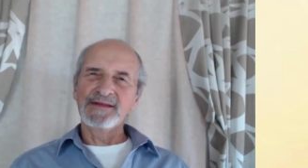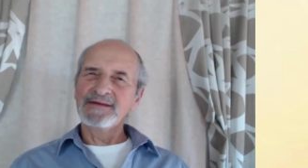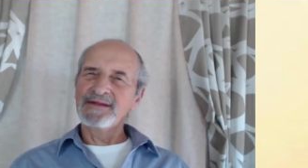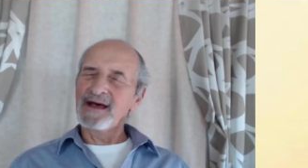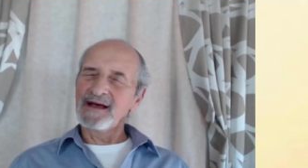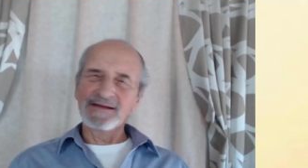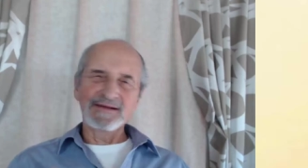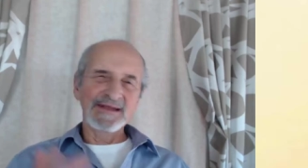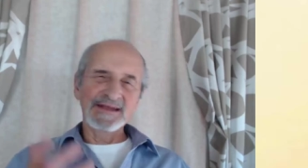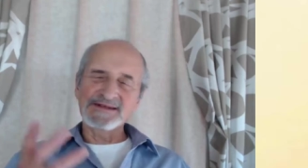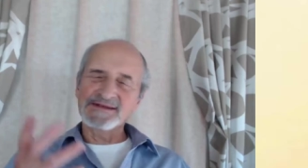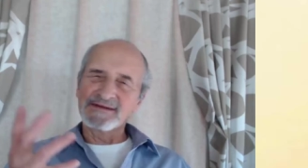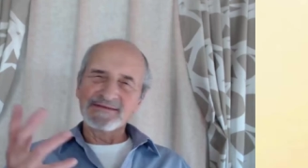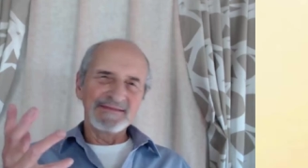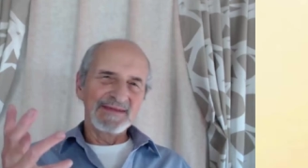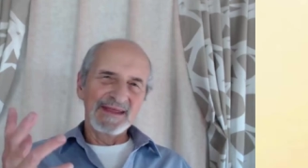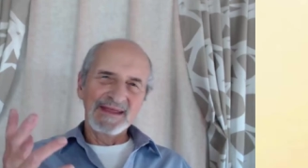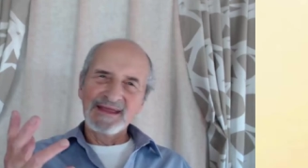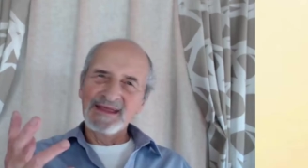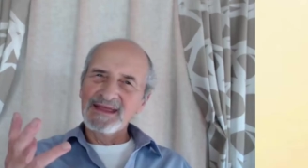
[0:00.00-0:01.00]
Now, listen,
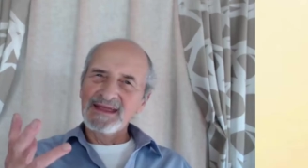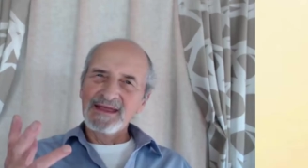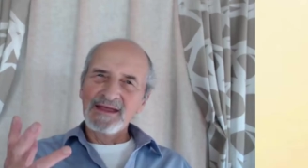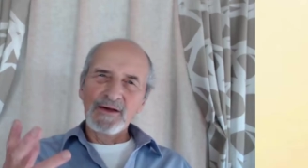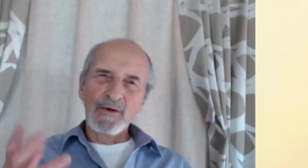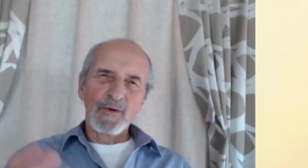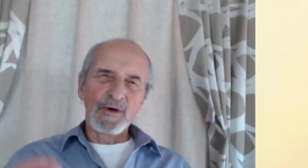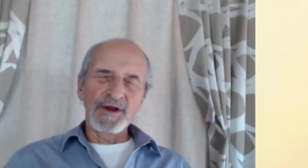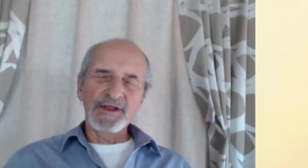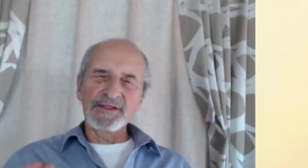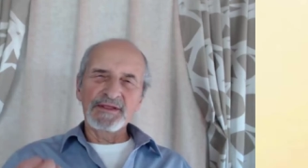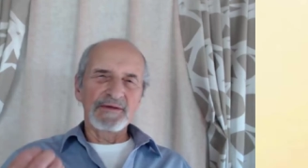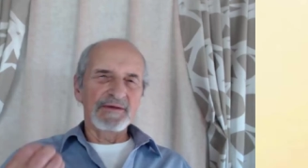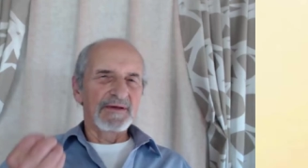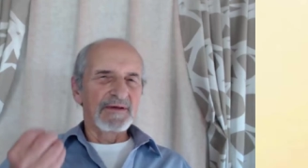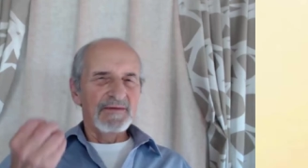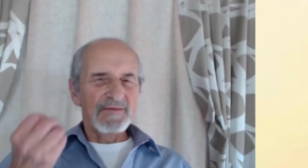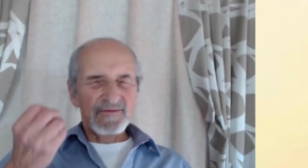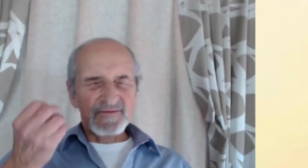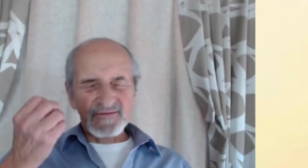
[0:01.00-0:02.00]
one of
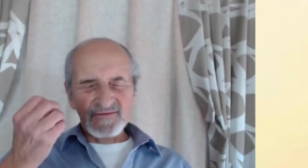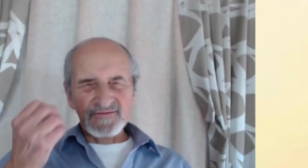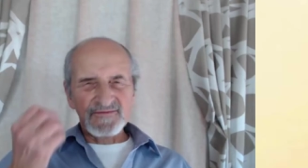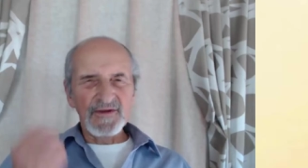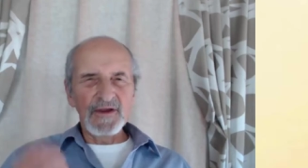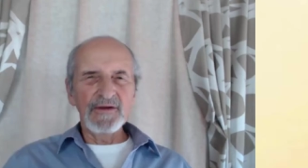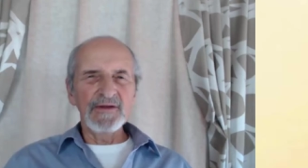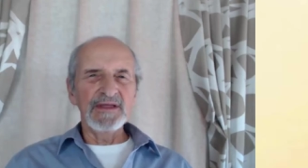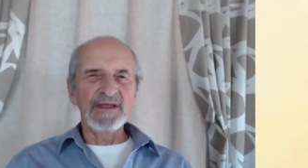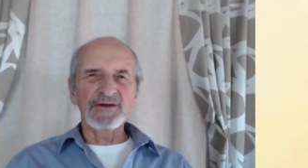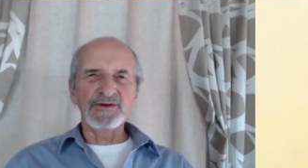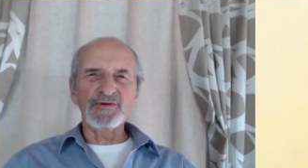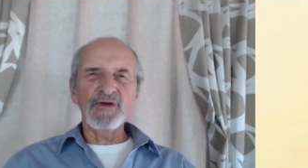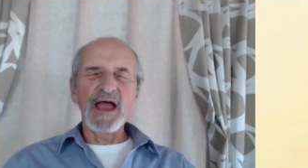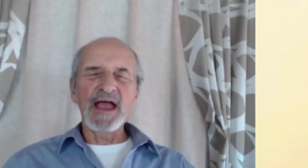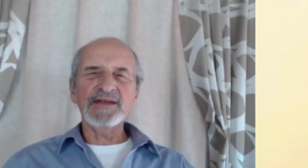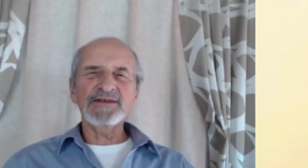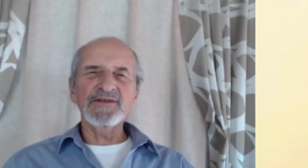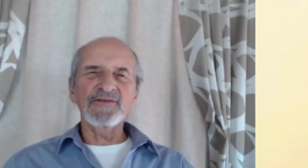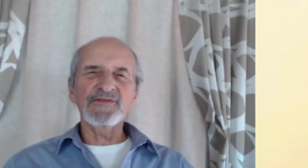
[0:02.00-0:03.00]
the very
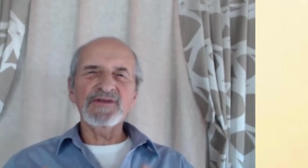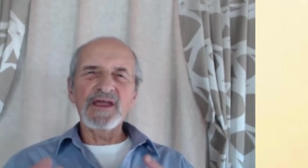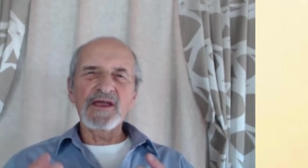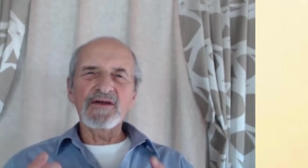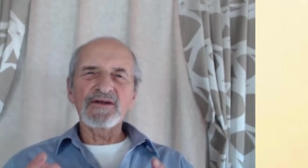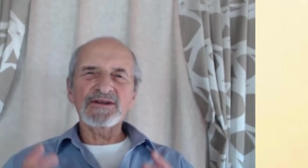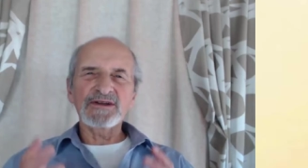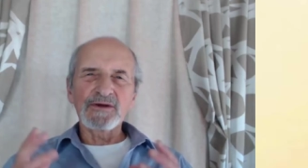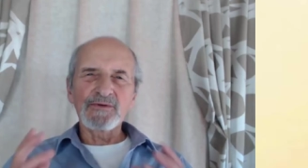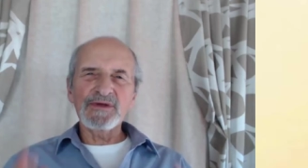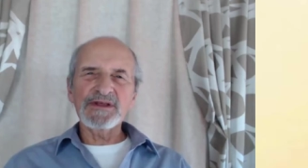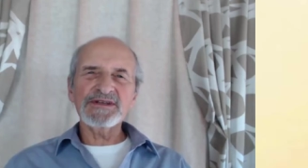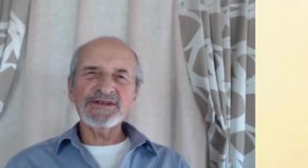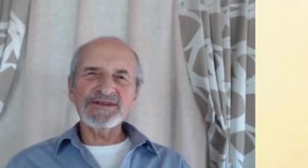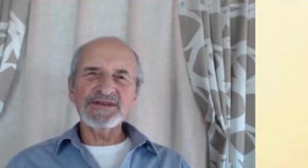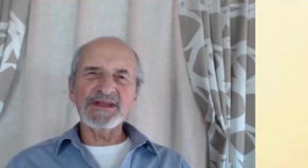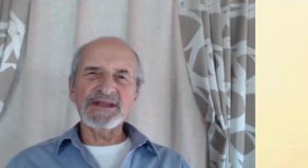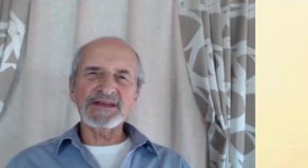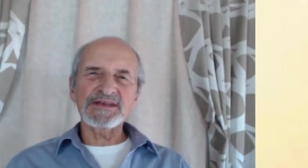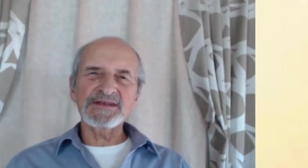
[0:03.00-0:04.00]
attractive
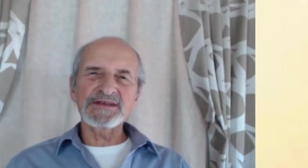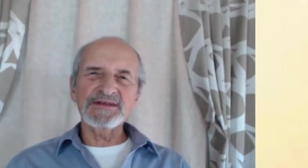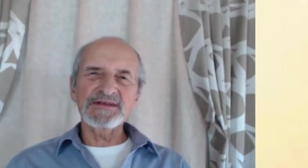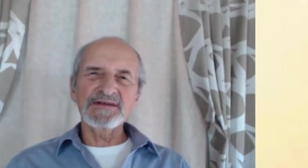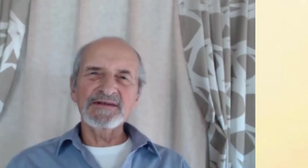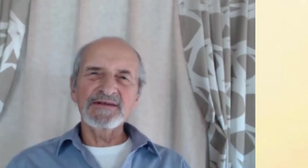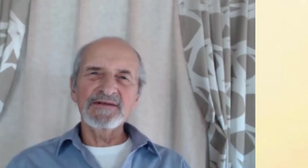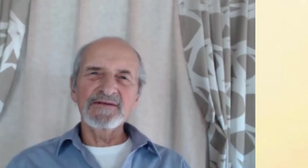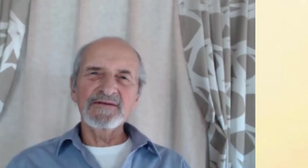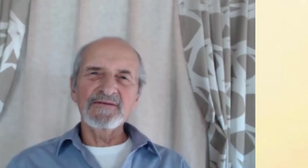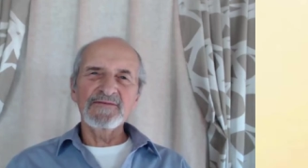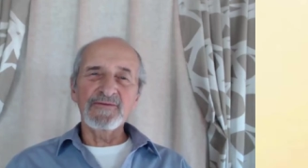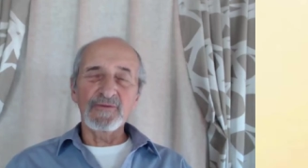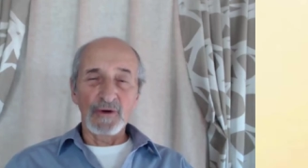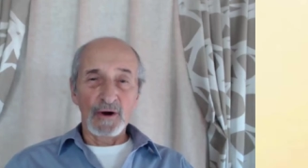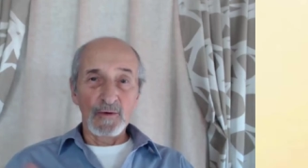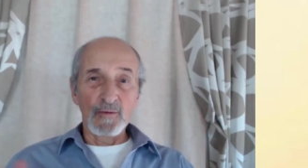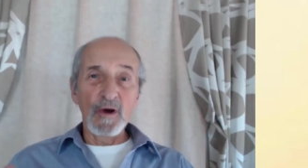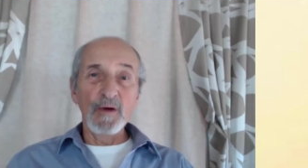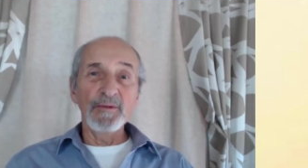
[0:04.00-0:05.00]
characteristics
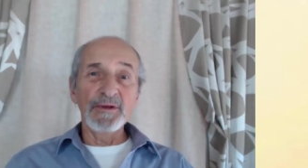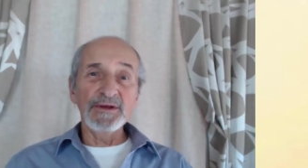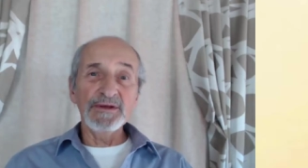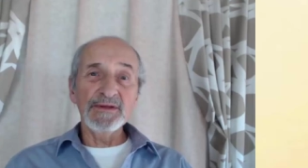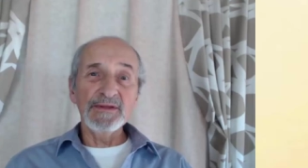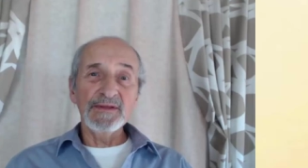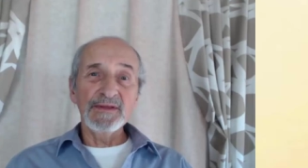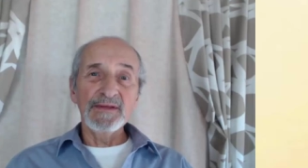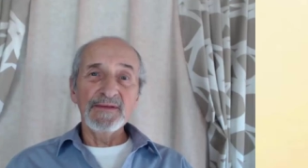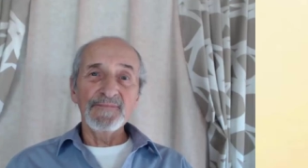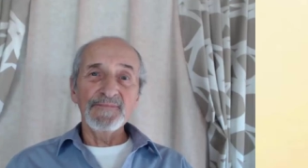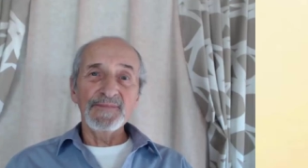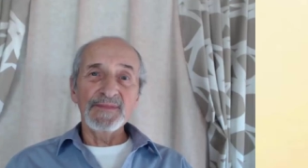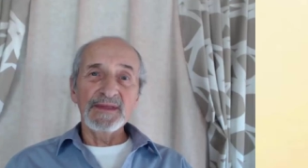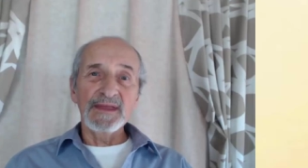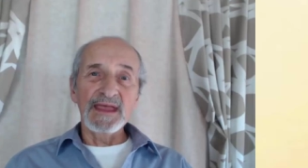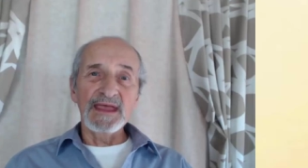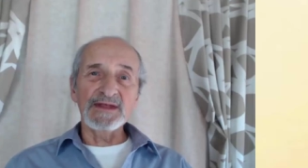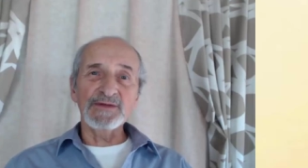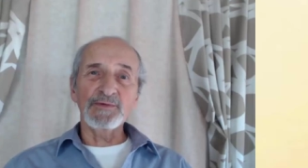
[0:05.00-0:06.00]
for a woman
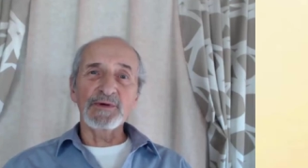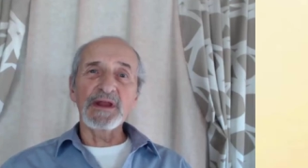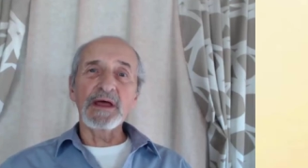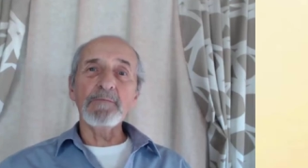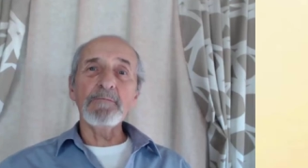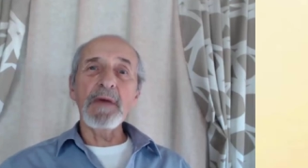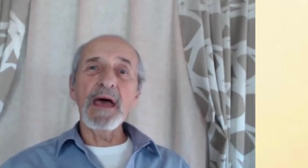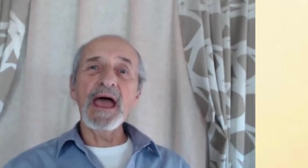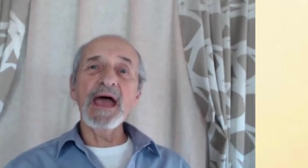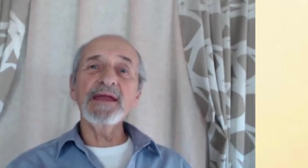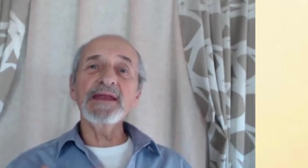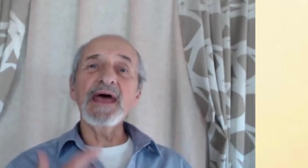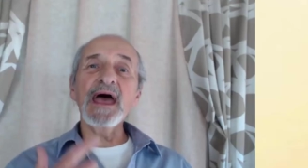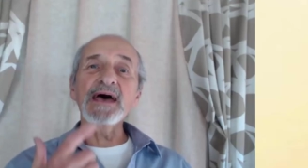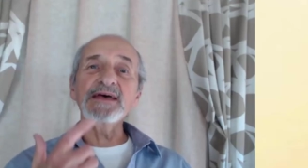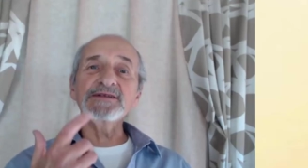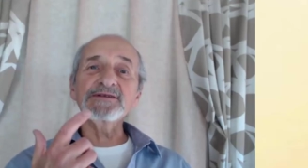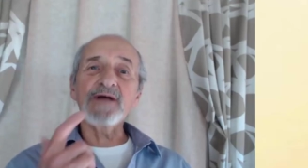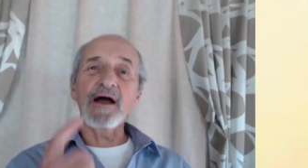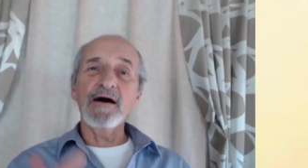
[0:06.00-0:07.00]
is when a man
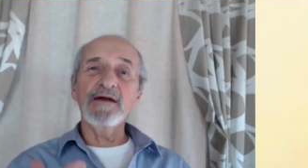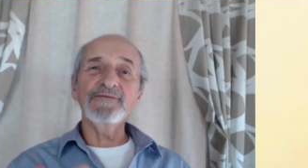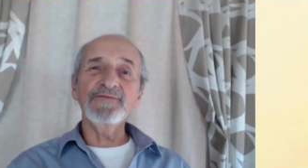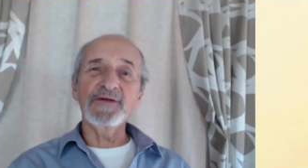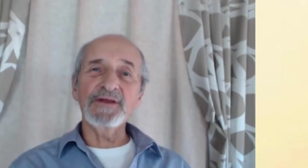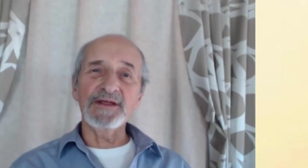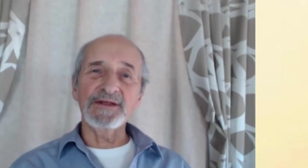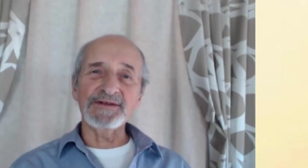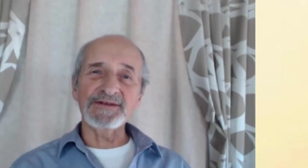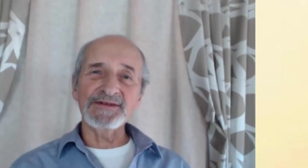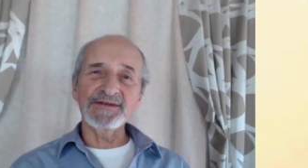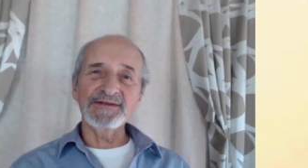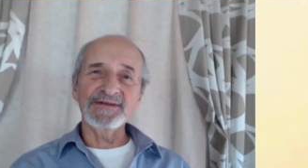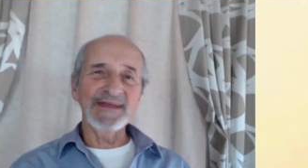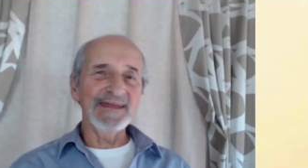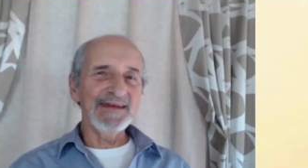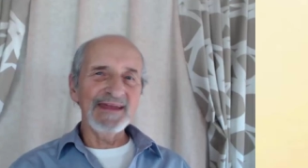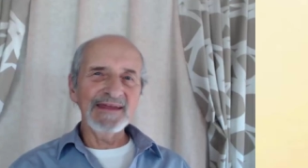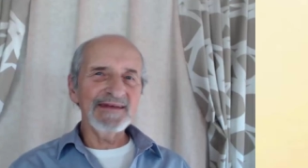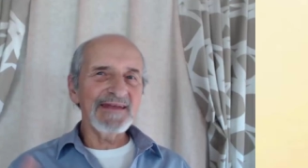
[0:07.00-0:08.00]
has confidence.
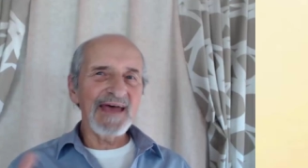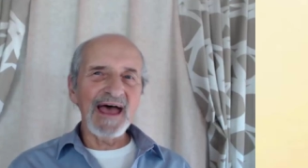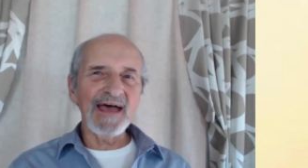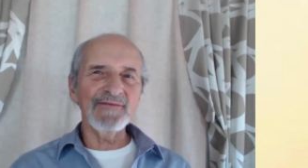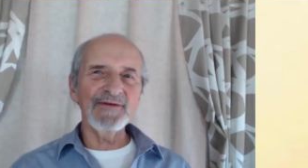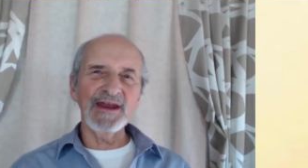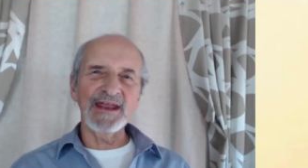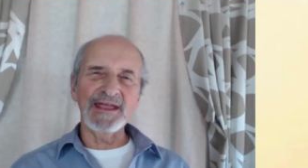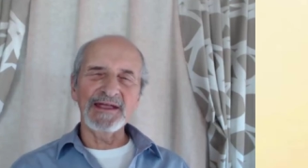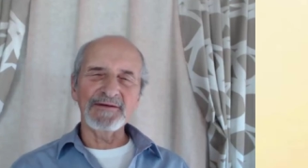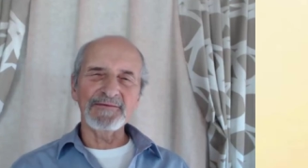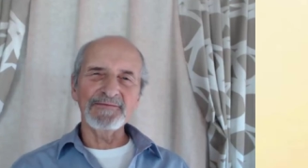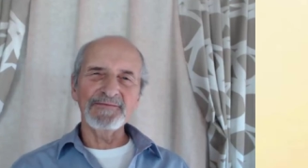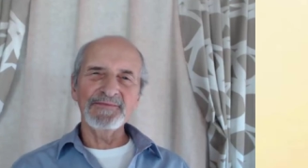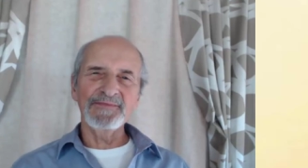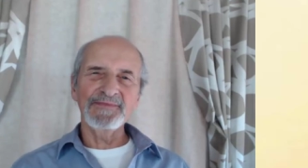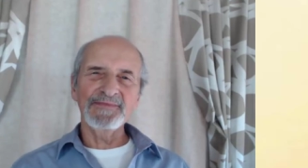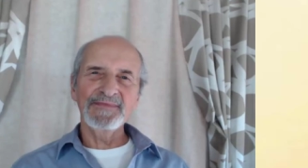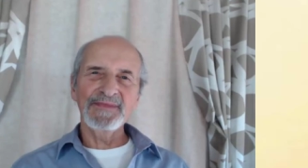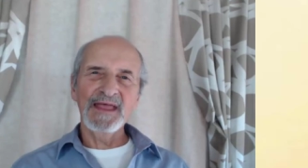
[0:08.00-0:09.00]
He didn't have any.
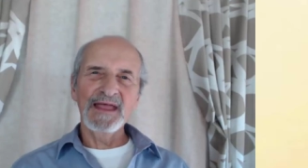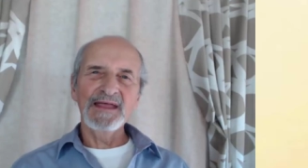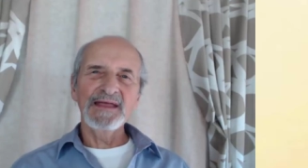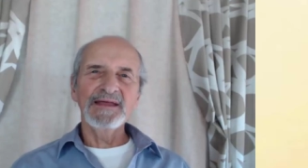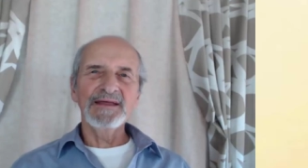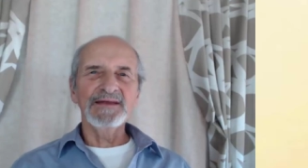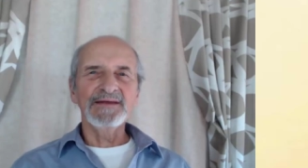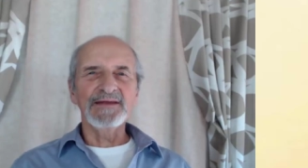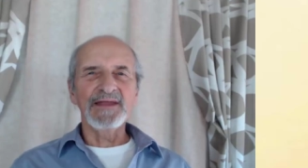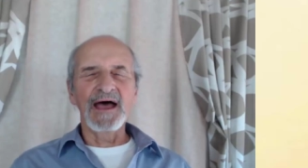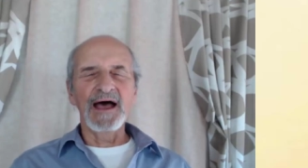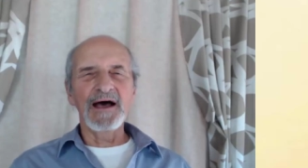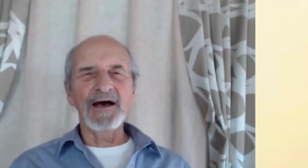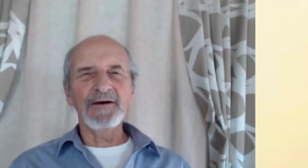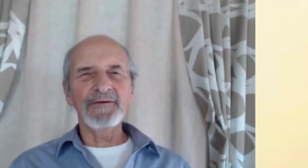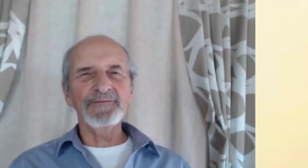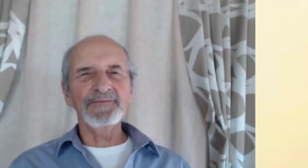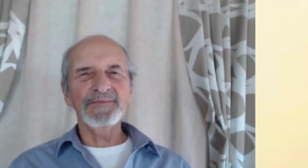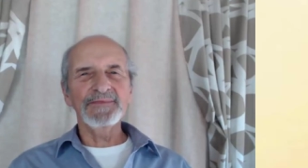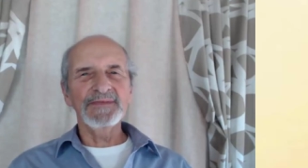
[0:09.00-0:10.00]

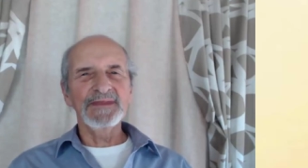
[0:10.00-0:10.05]
Now,